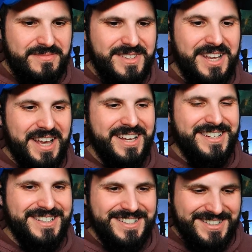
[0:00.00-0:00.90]
Yeah.
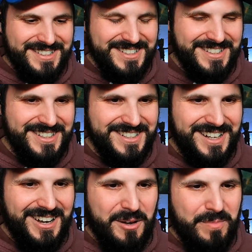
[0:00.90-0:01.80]
Oh,
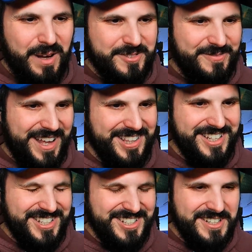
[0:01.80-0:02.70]
I'm pumped about
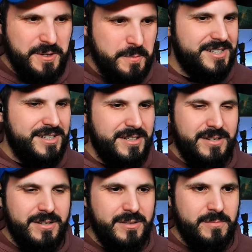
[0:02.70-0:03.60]
this. Marcel's
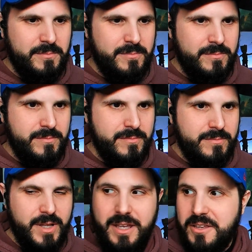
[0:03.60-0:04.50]
gonna hook you up.
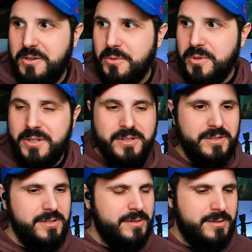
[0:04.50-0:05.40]
Thank you.
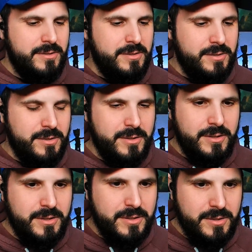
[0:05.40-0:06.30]
And
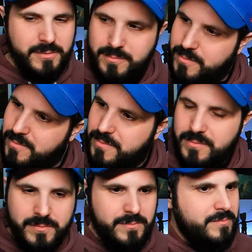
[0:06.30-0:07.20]
you are
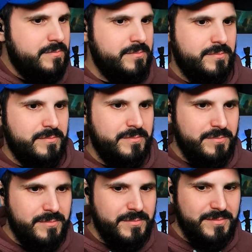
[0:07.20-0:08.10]
Marcel? Oh
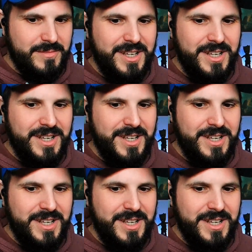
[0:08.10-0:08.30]
yes.